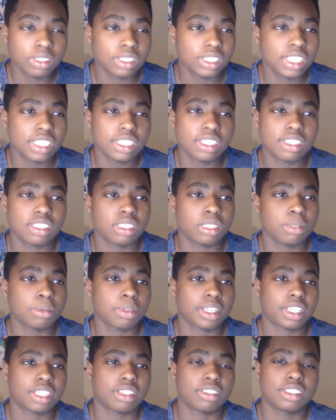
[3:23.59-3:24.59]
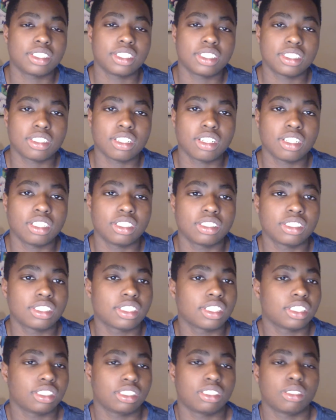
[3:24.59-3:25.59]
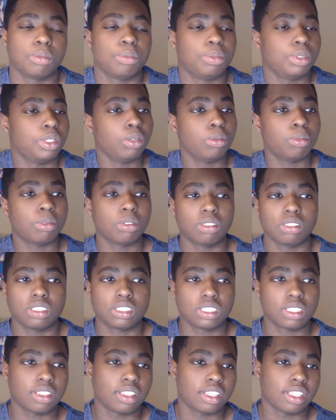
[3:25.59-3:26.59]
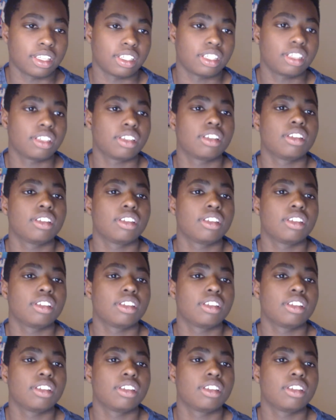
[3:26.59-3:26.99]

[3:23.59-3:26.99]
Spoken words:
It didn't seem like it was his son. It was like some pupil or something.